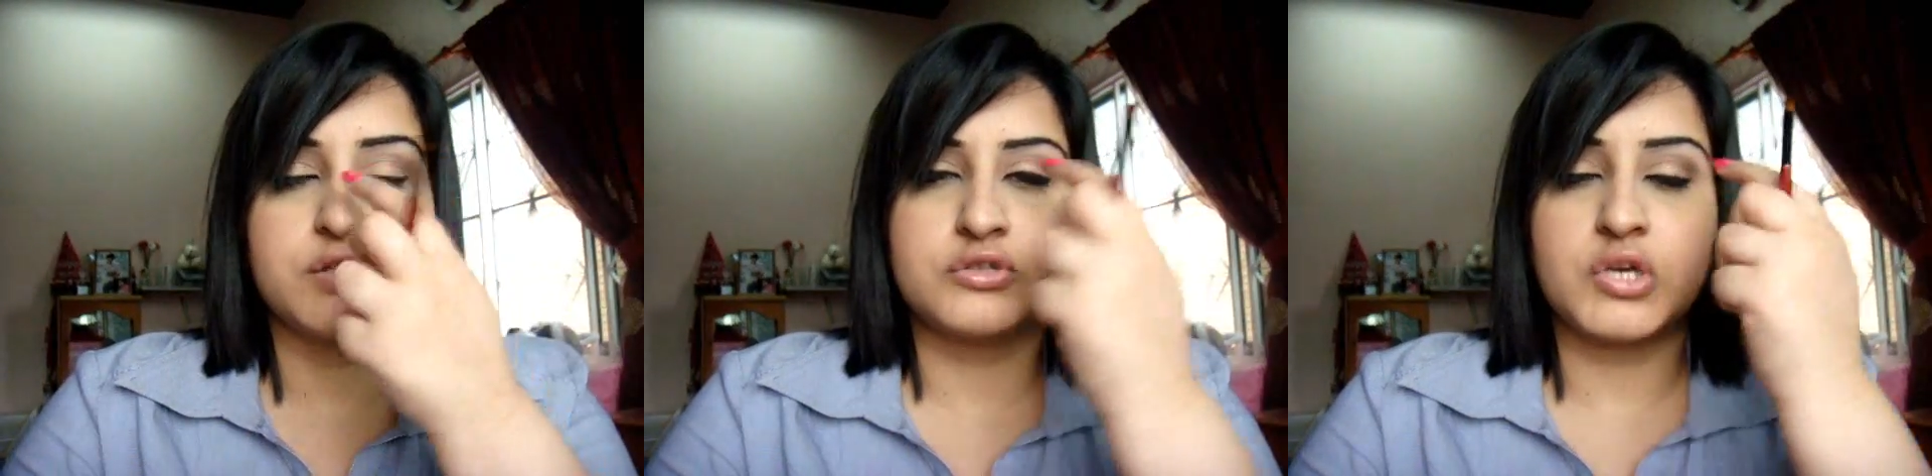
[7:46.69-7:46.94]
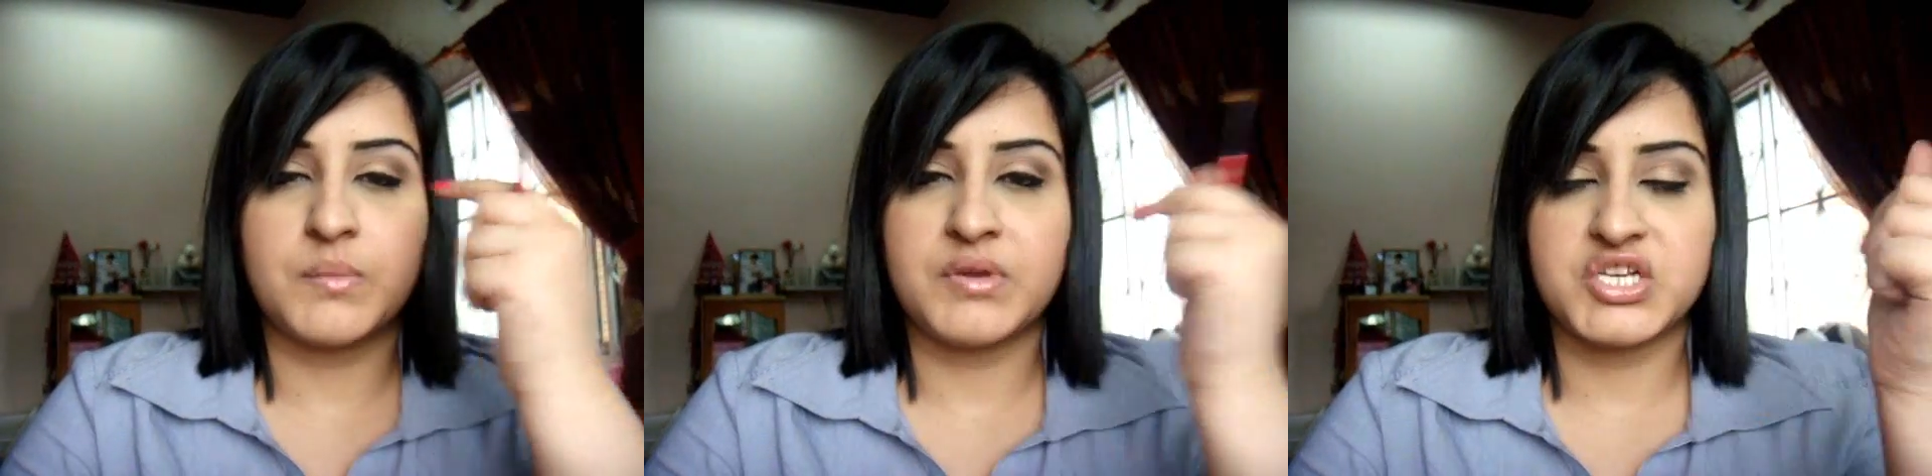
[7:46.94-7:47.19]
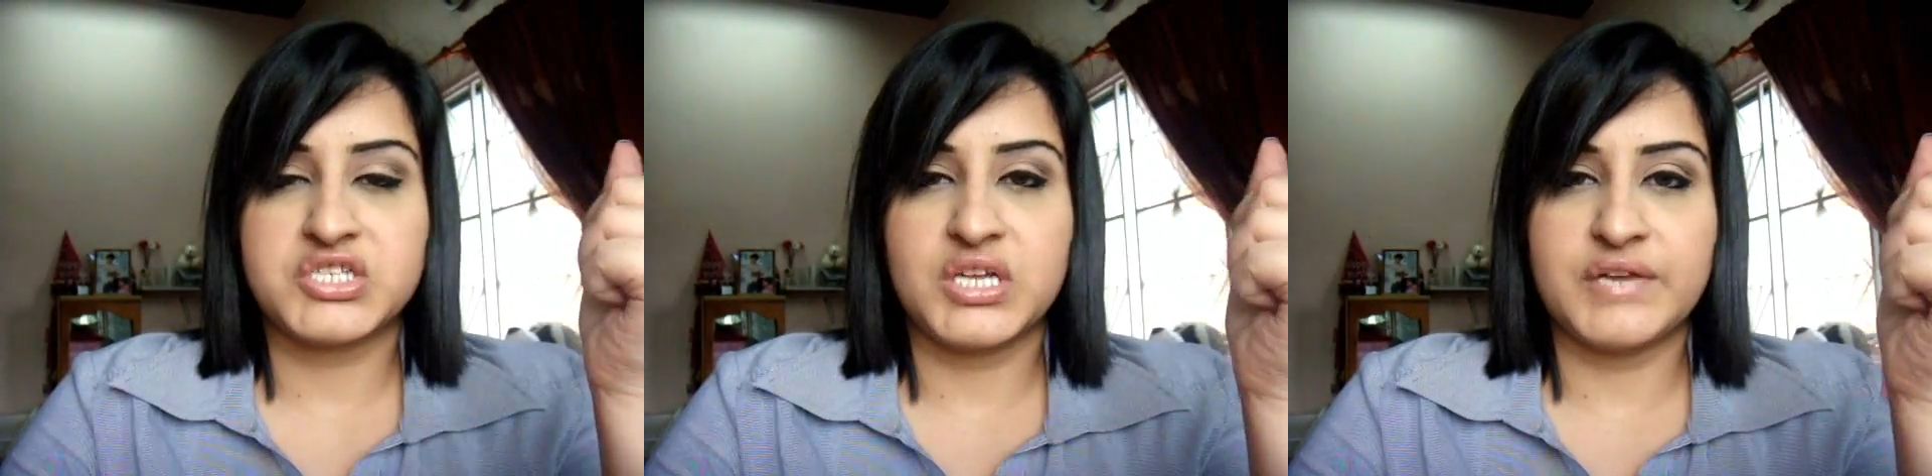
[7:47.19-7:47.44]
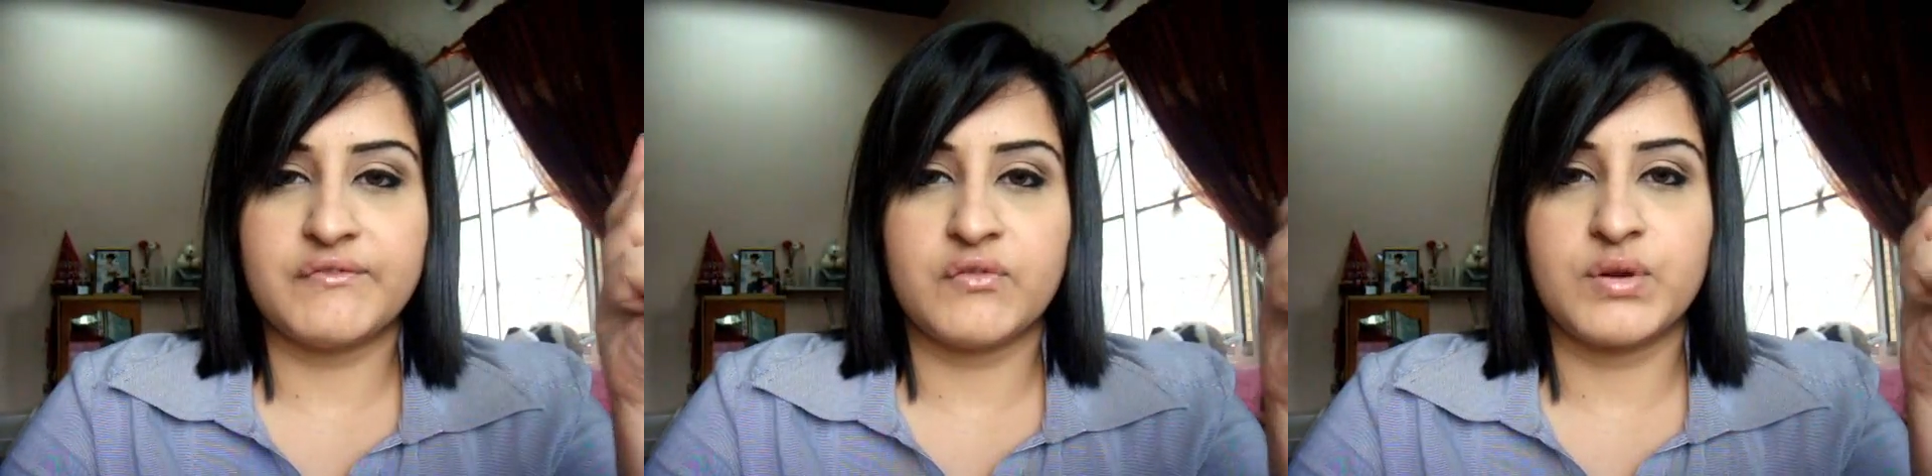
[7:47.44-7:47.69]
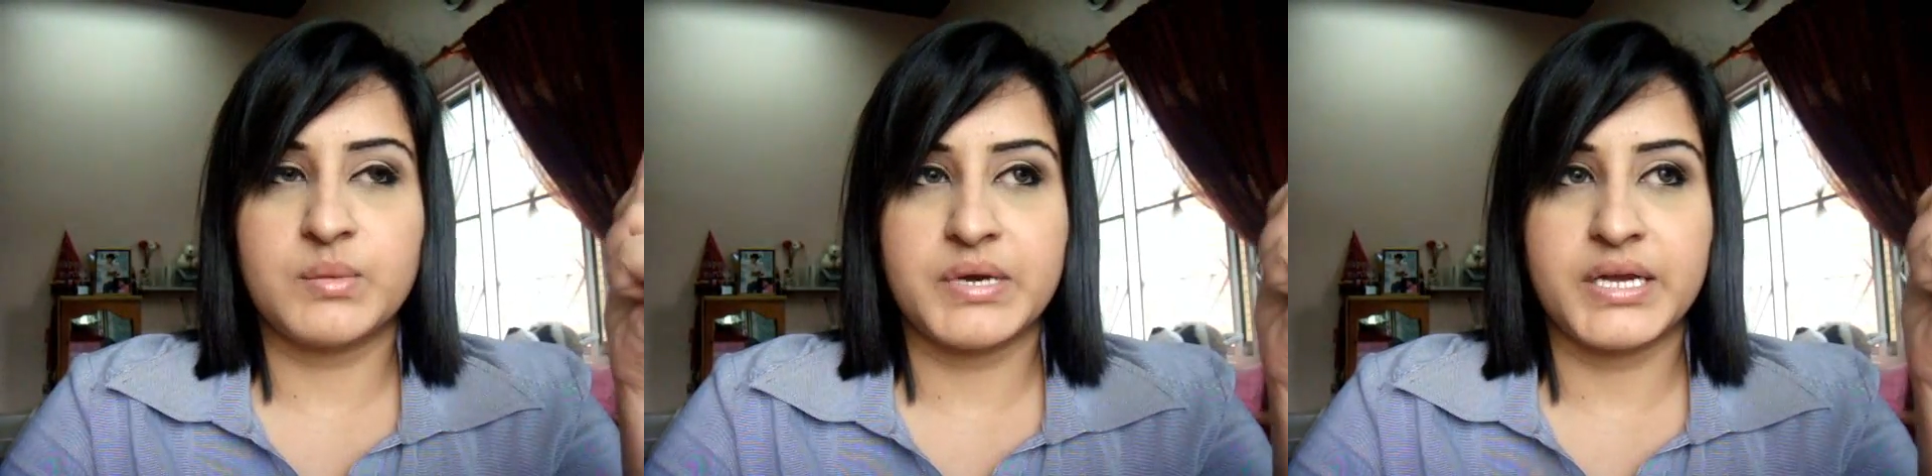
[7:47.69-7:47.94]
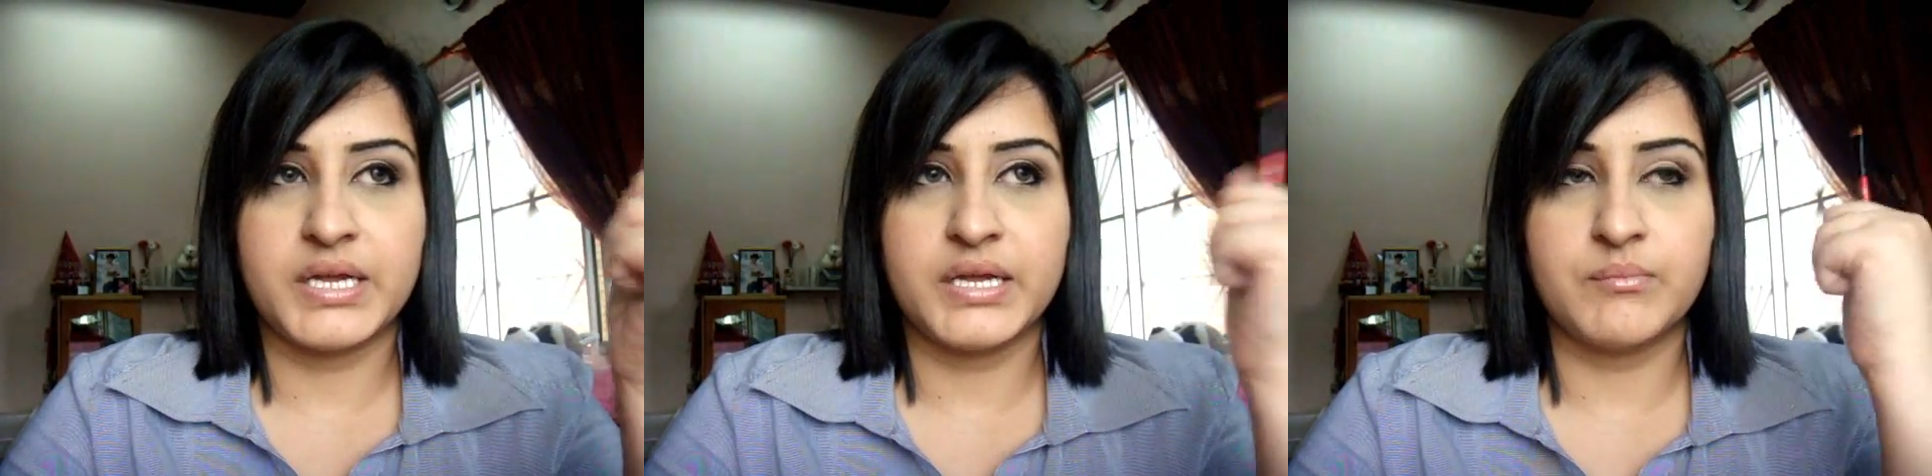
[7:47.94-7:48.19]
the top lash line for one of
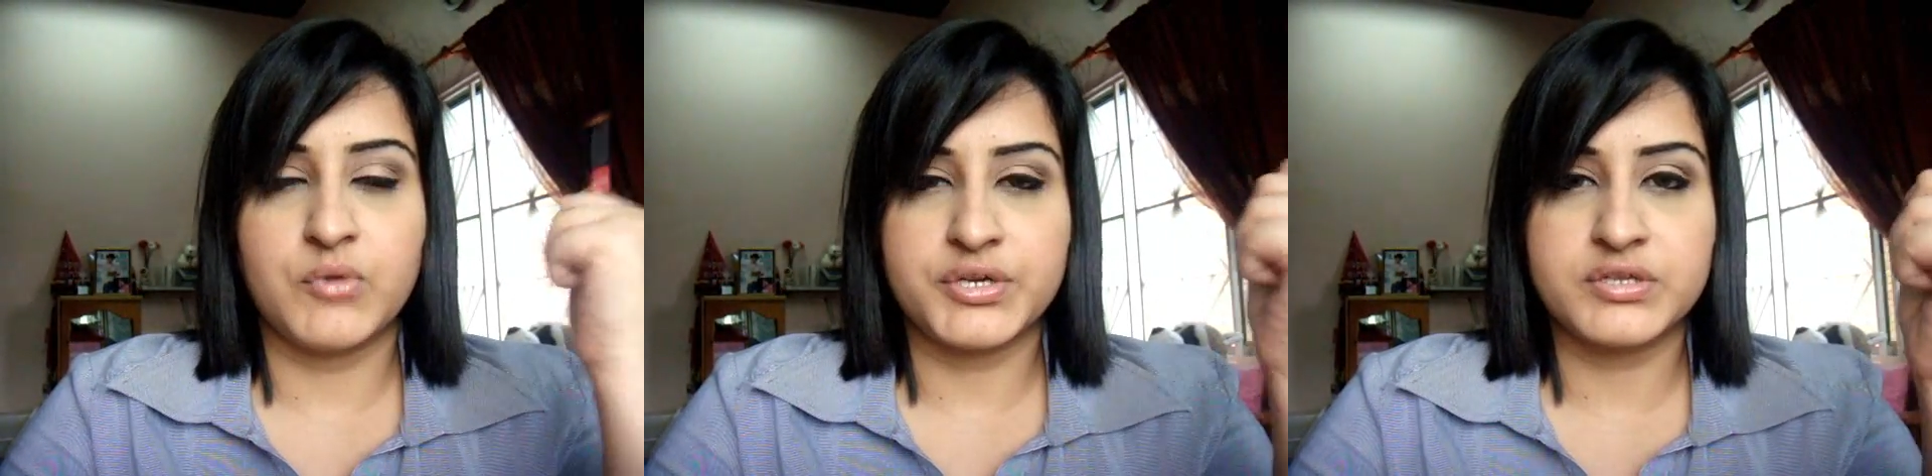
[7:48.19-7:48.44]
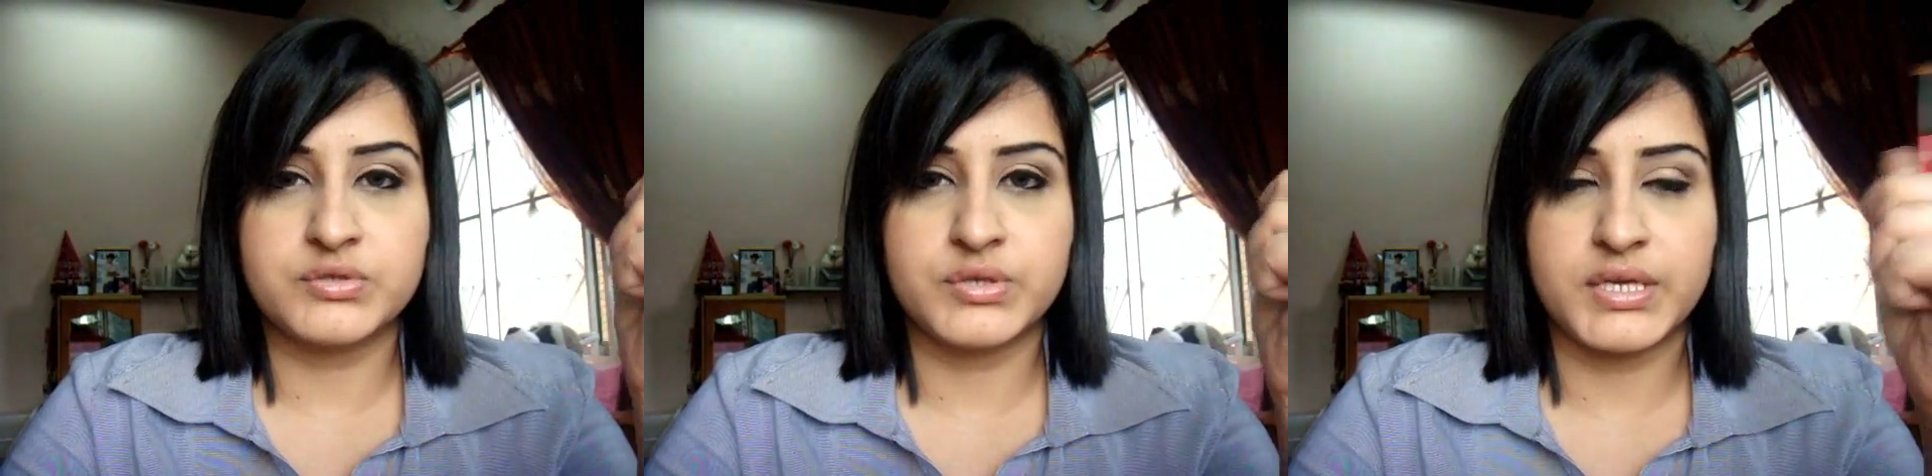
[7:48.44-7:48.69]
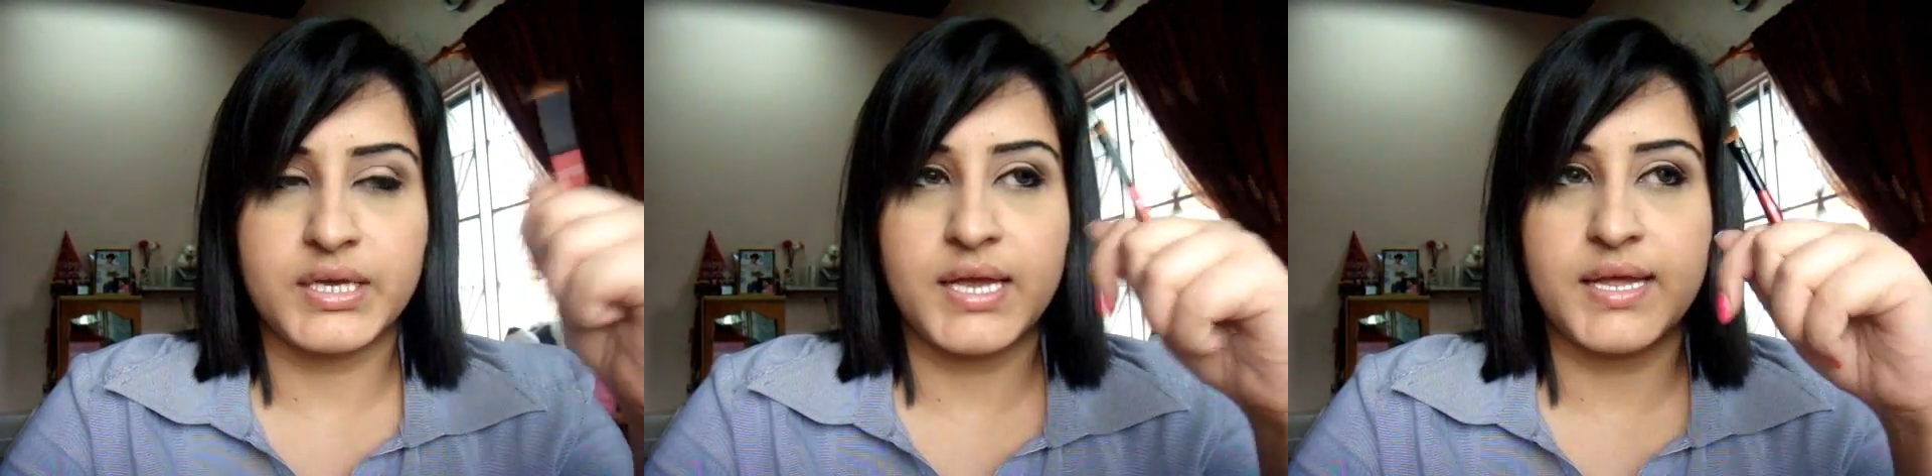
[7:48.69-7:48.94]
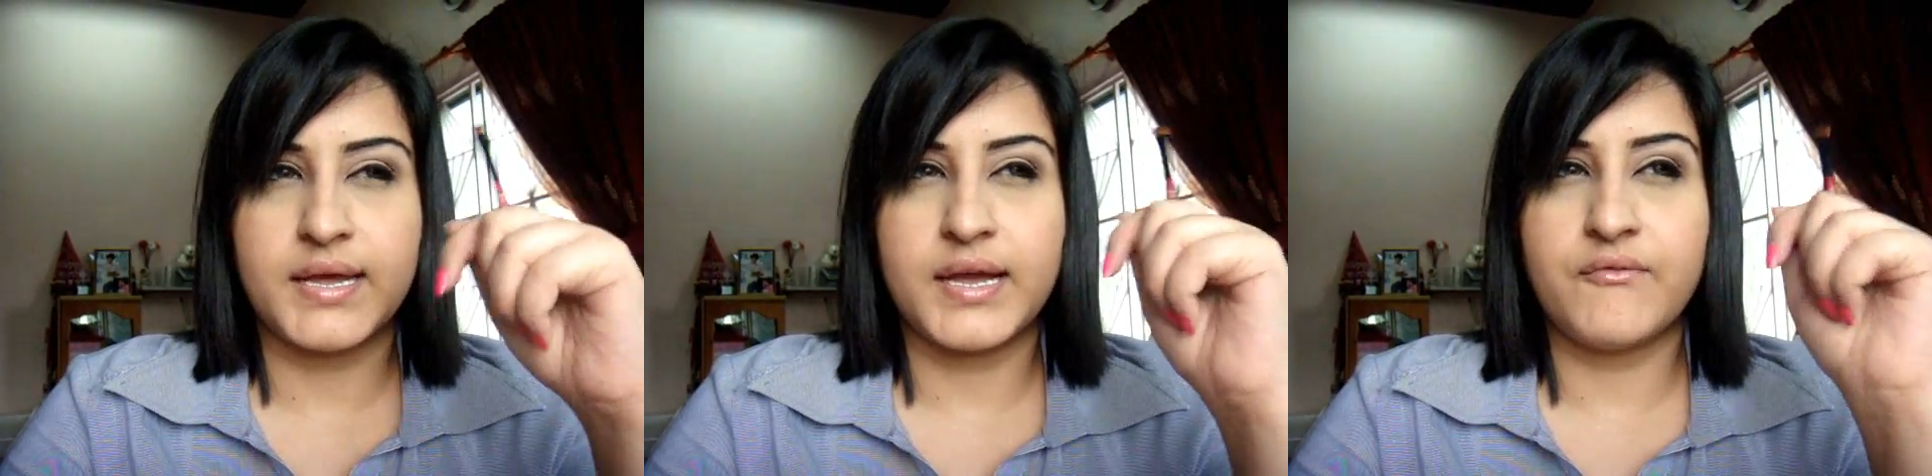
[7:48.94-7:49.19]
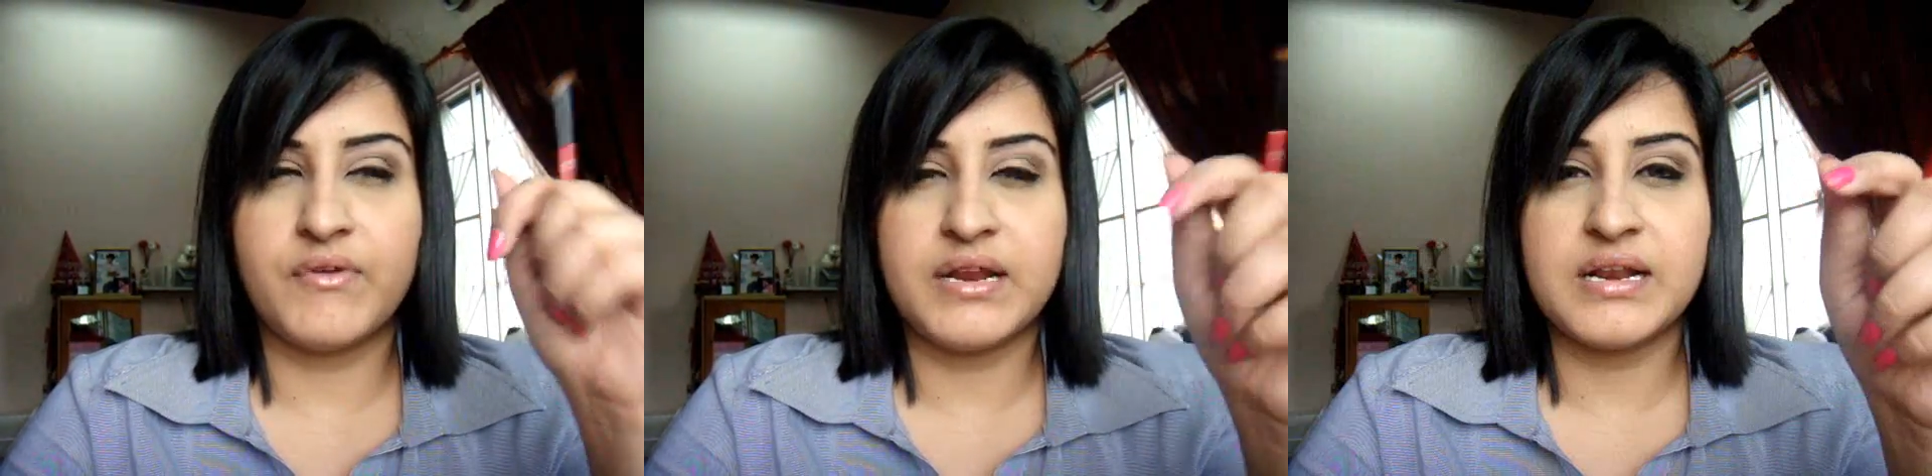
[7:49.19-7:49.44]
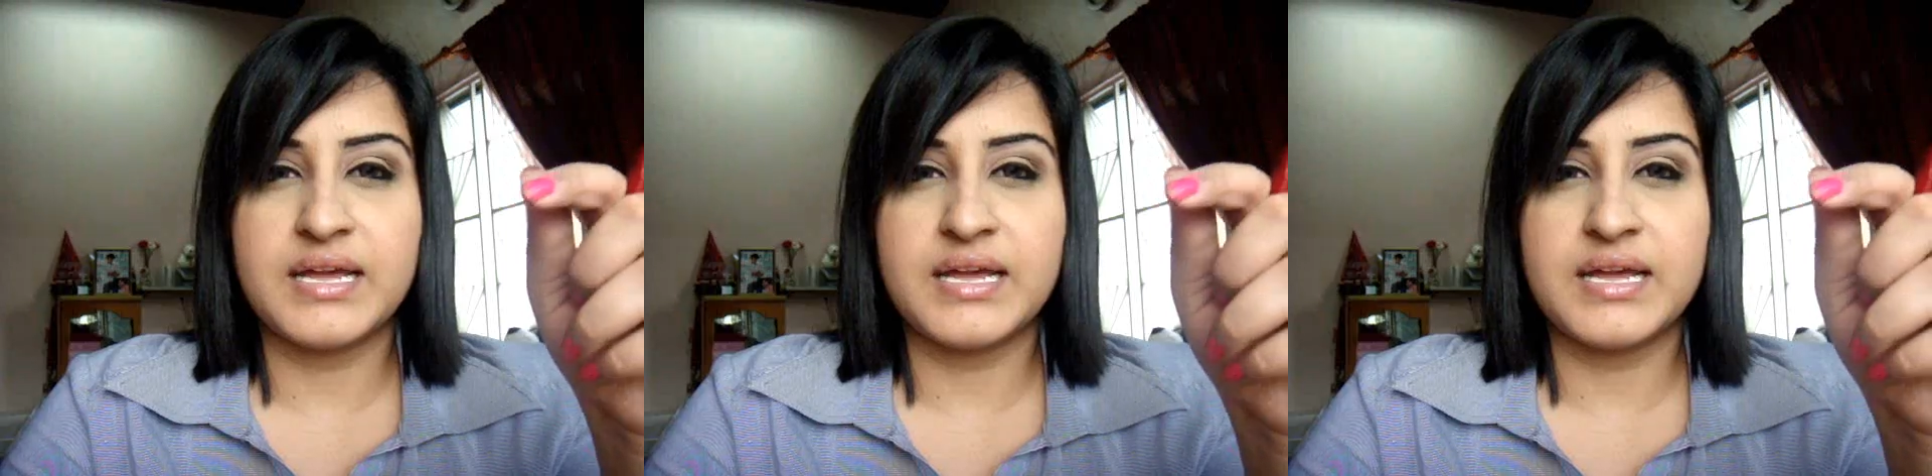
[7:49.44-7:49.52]
my models today, and I really